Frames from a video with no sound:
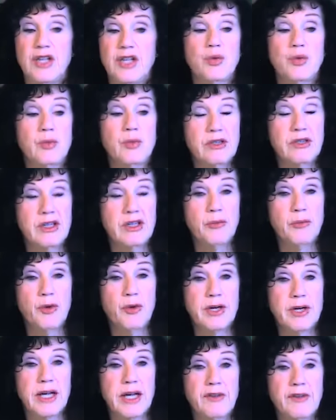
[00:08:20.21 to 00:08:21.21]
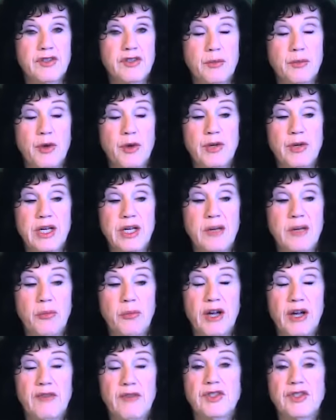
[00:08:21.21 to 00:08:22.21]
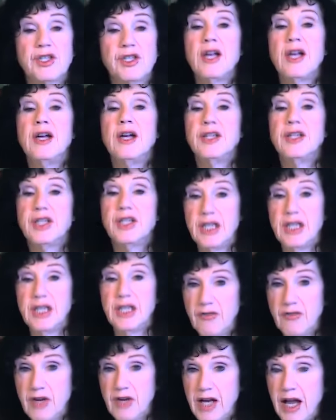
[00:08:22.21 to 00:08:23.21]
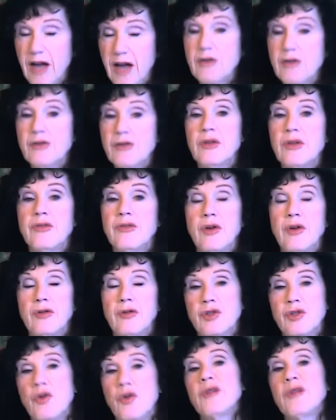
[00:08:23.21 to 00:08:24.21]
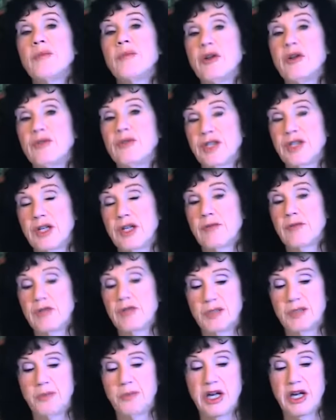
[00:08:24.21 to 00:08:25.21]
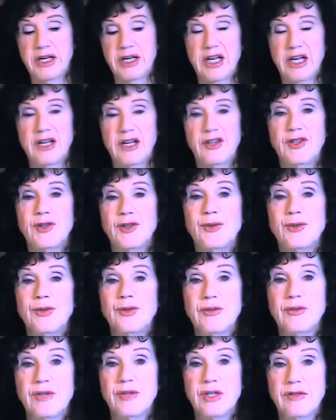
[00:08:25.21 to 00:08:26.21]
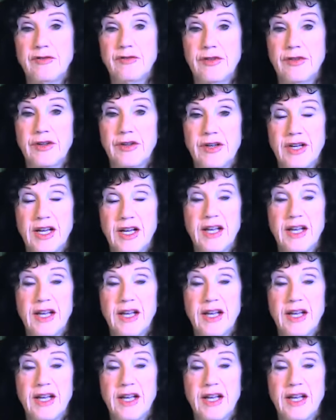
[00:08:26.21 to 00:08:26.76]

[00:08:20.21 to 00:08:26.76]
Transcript: It's really important to have some protein at breakfast to even out those hormones that are responding to your different